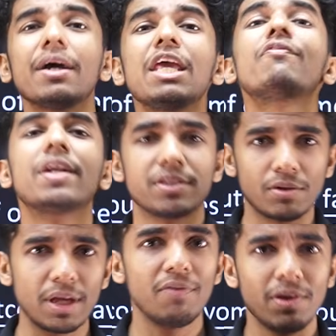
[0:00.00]
event.
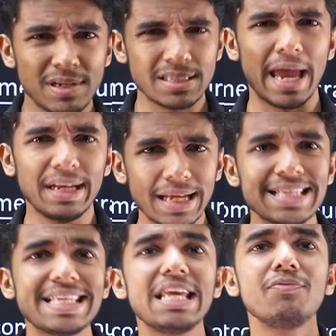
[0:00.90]
Okay, we will say it
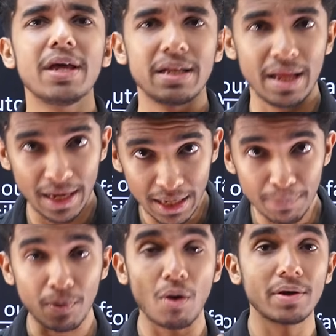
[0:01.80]
as event. Any
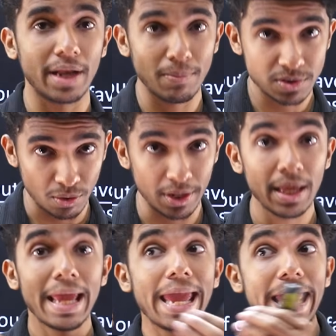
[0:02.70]
program, sorry,
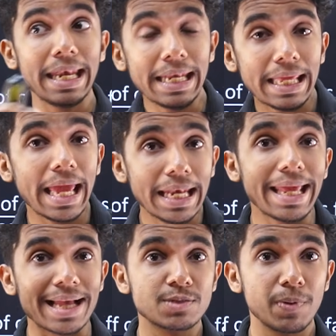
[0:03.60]
any
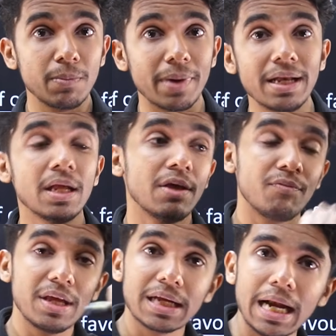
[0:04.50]
experiment
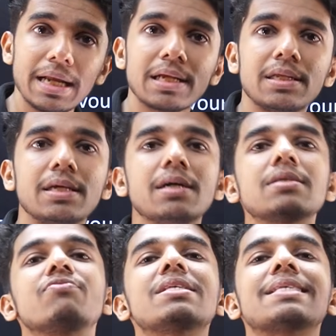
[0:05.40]
we conduct here,
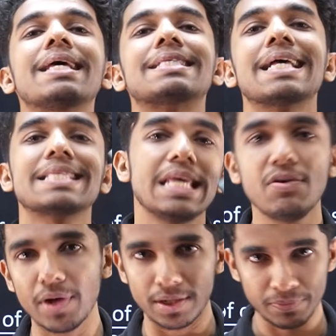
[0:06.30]
we say it as
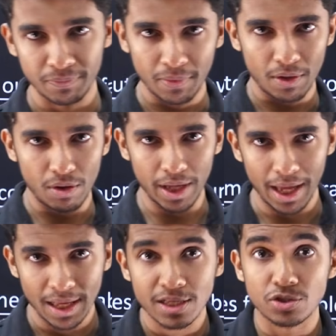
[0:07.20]
event.
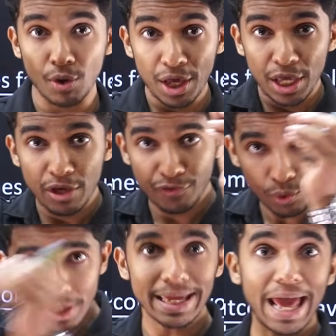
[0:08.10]
Okay, so if
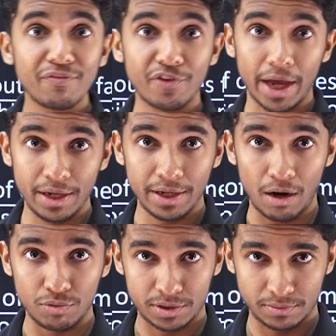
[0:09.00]
you can find
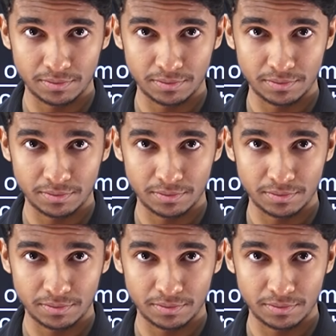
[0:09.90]
out